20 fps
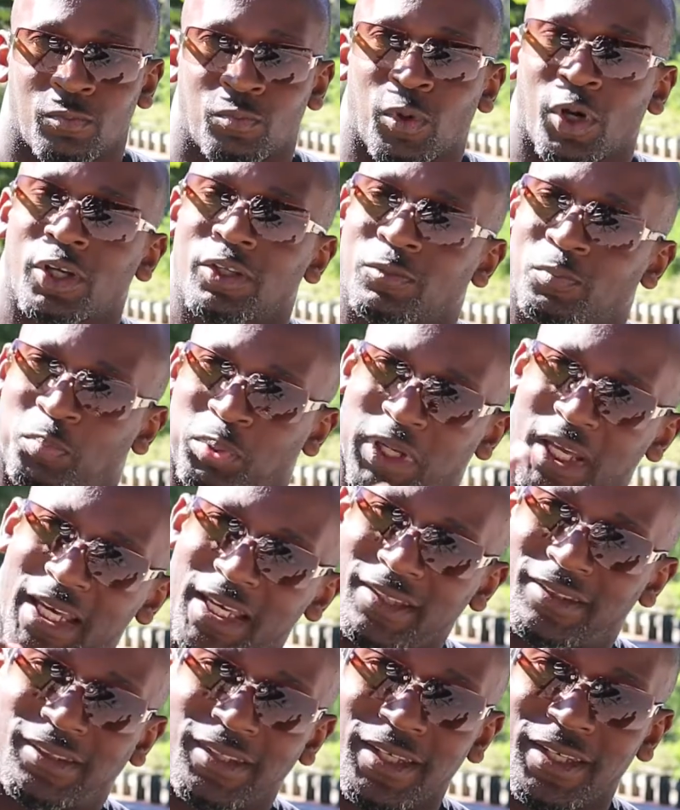But
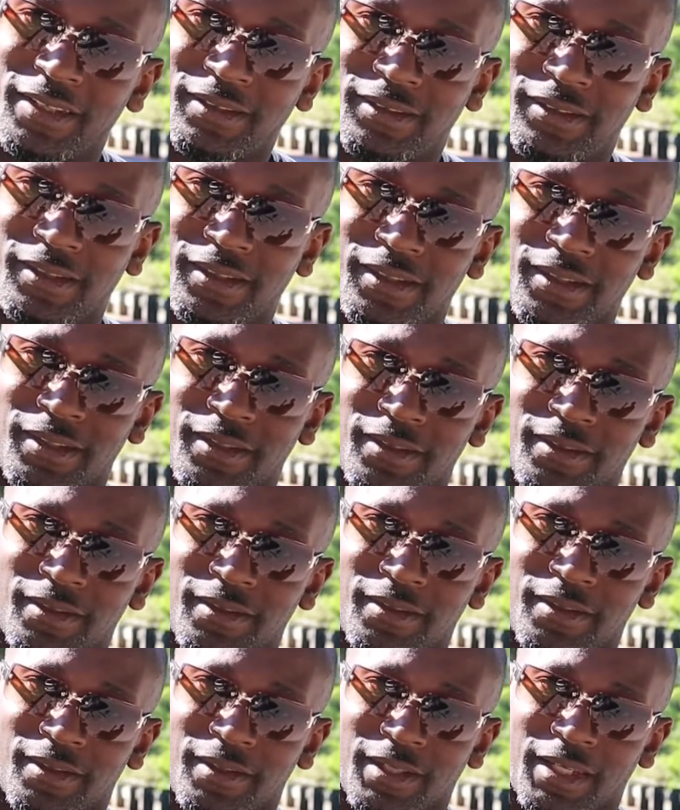places
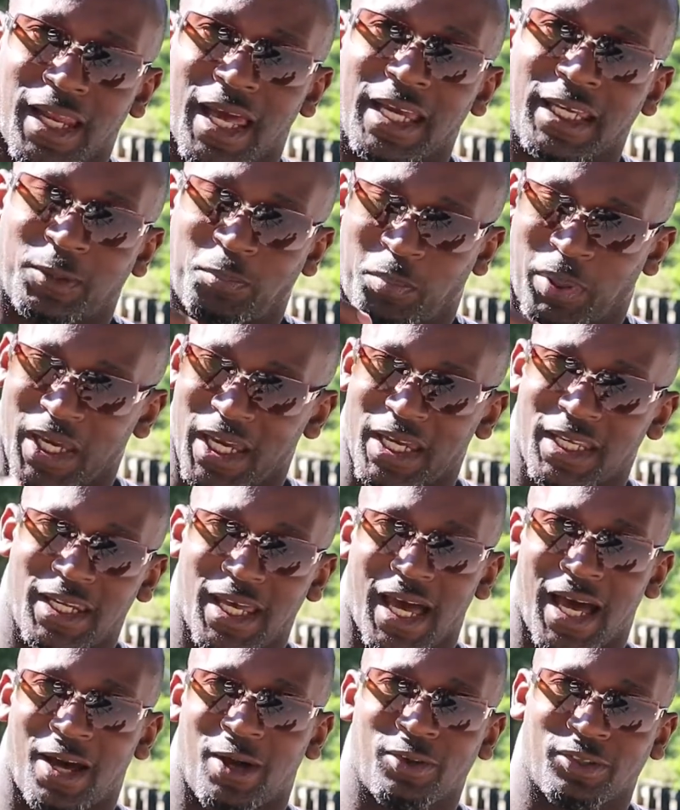like Panda
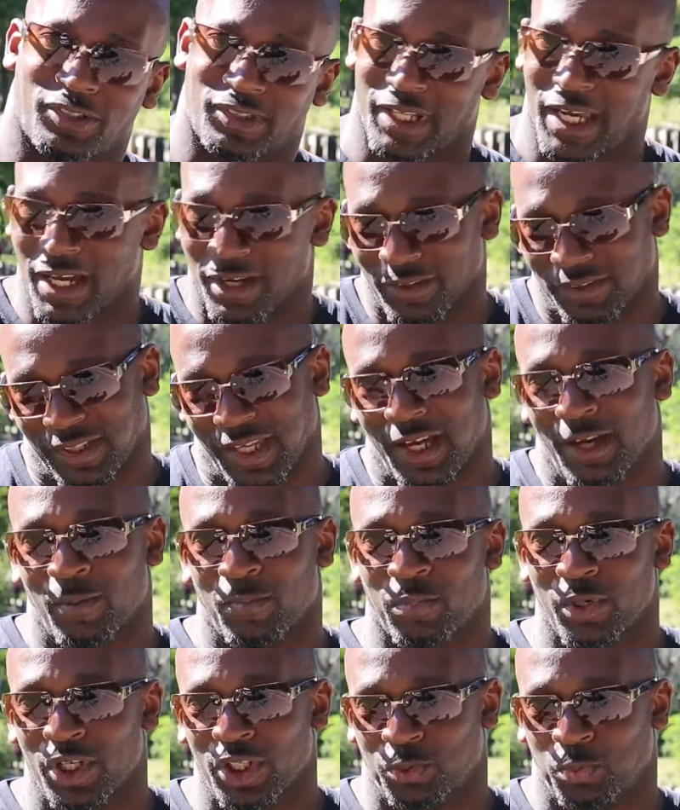House, downtown
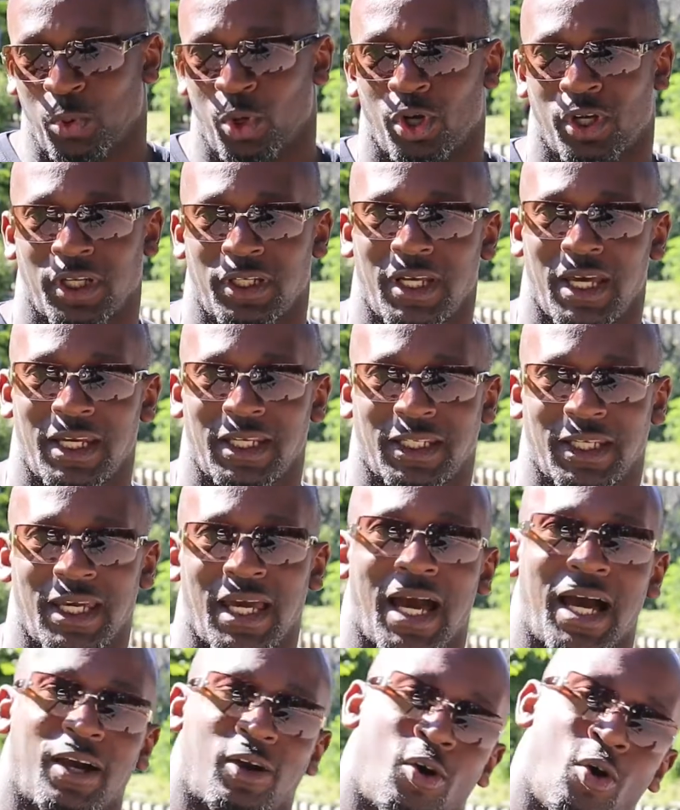Bridgeport, Connecticut,
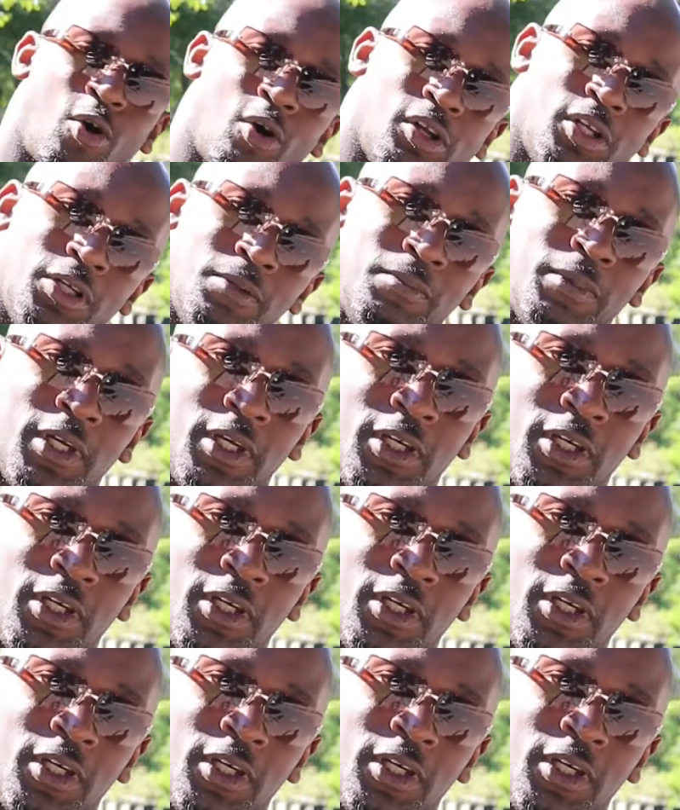I call them